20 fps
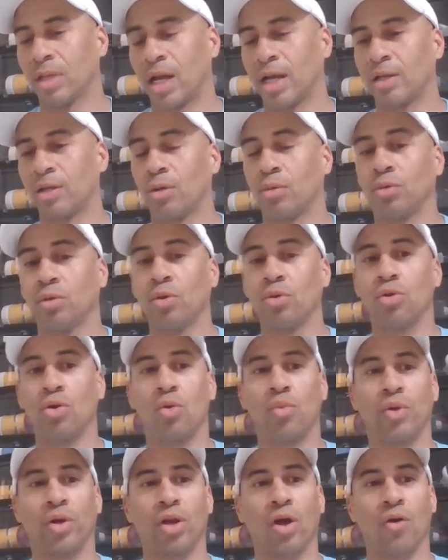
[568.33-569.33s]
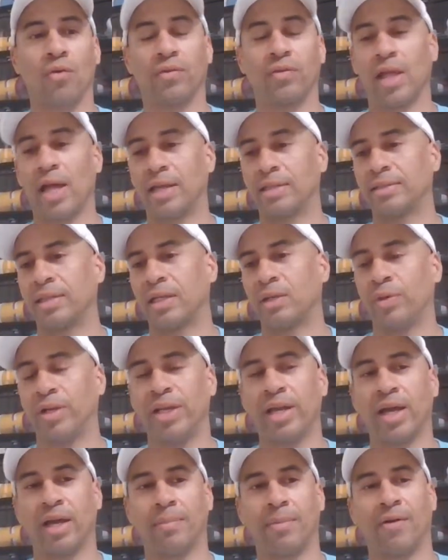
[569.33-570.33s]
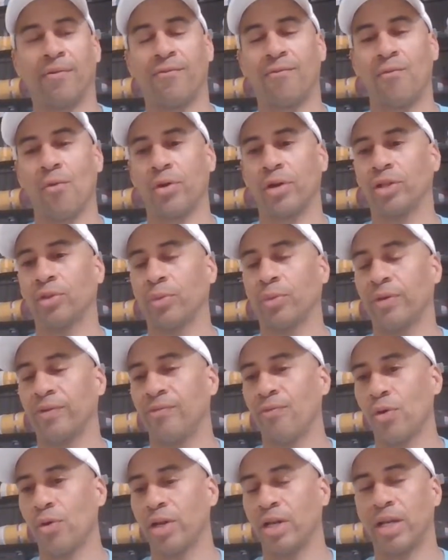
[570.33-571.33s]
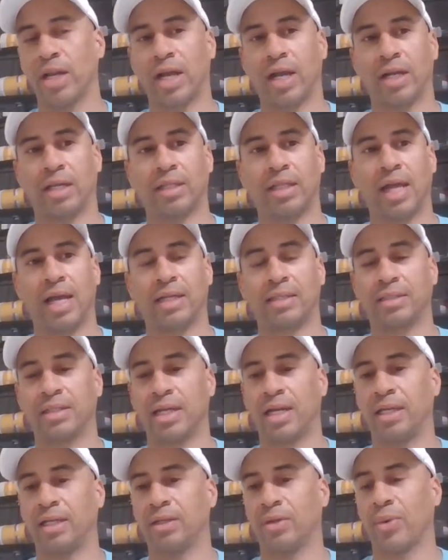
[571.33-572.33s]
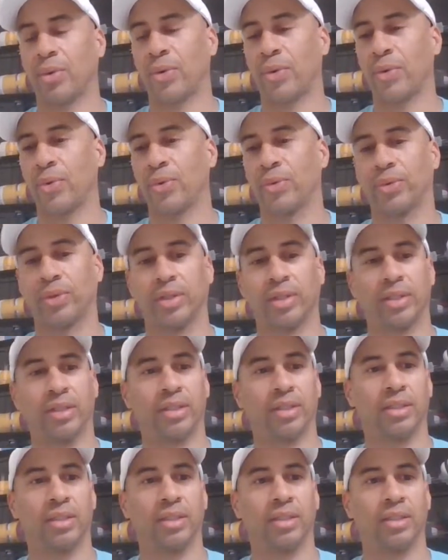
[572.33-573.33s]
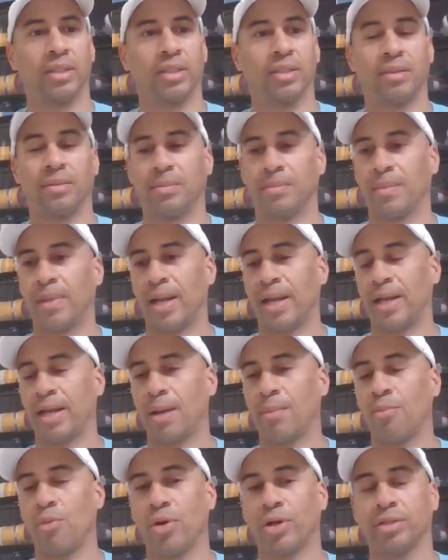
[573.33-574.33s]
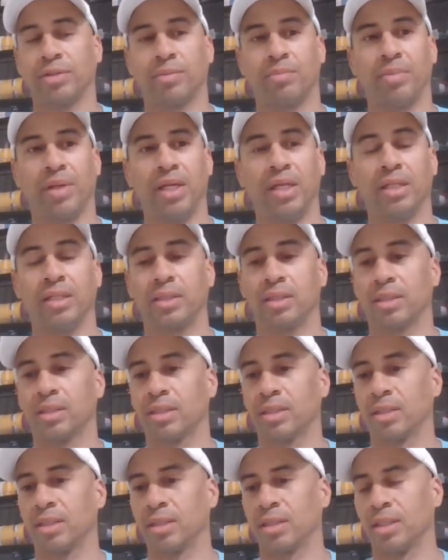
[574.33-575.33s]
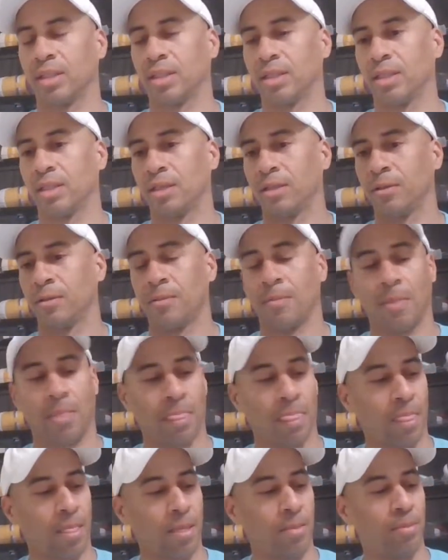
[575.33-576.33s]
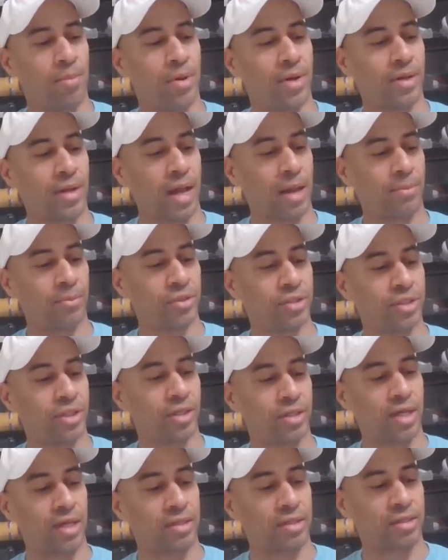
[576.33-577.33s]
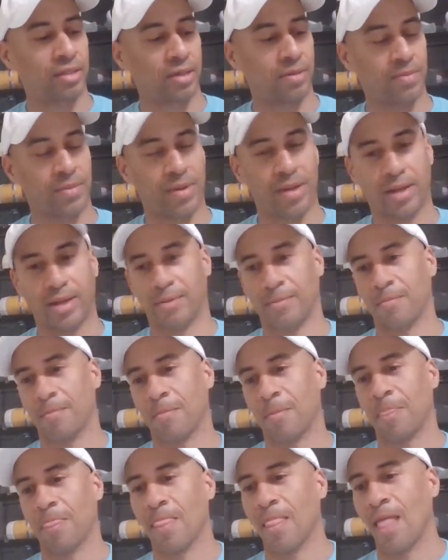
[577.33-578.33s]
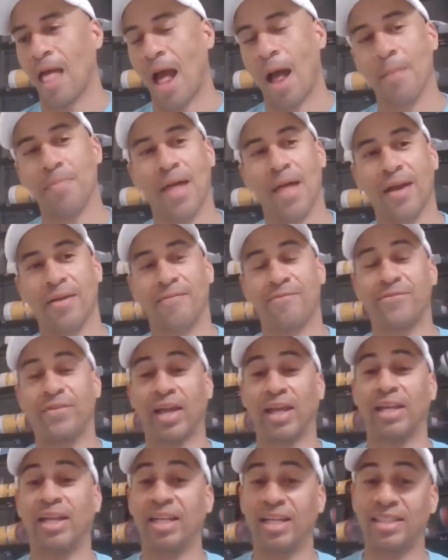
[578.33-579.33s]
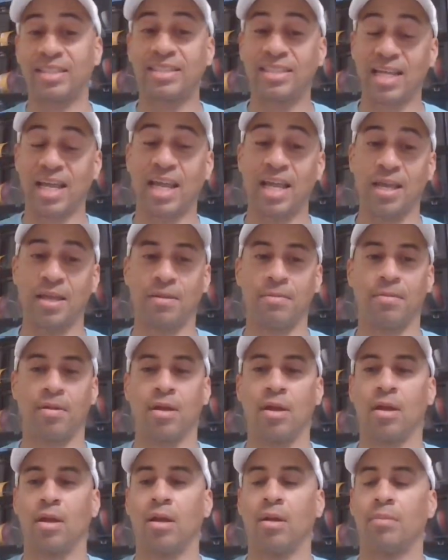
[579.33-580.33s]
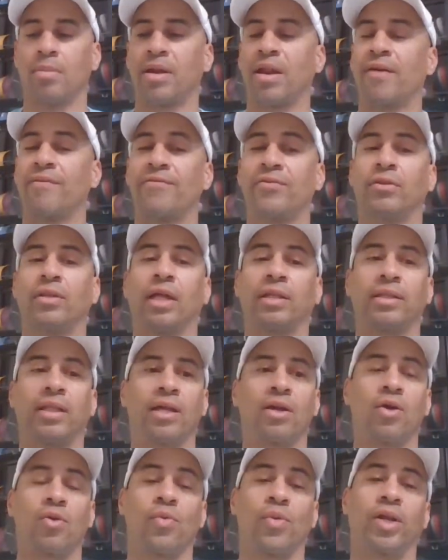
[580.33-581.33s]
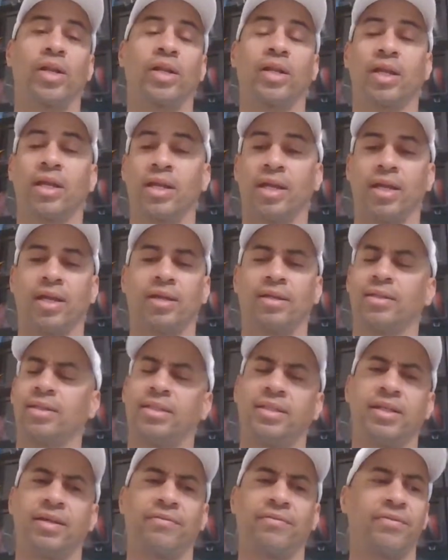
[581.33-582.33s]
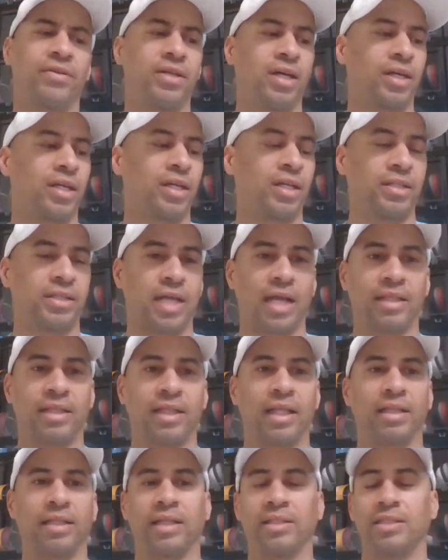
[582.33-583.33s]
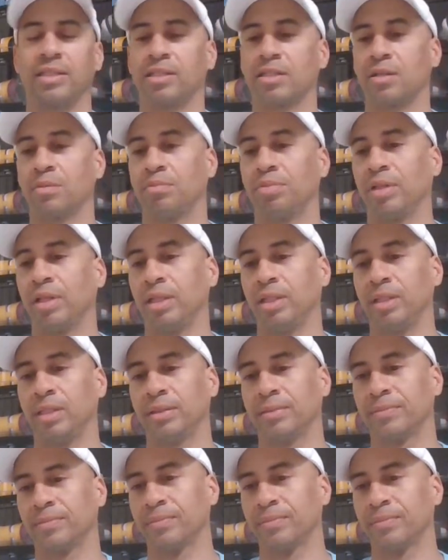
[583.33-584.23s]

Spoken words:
I know Luka went off last night. What did he have, about 43, 49 last night? Whew. Man, that boy is a beast. But I'm going to tell y'all something, man. I'm not a fan of this team, but I feel like they're going to win it again, Denver Nuggets. I think they just complete.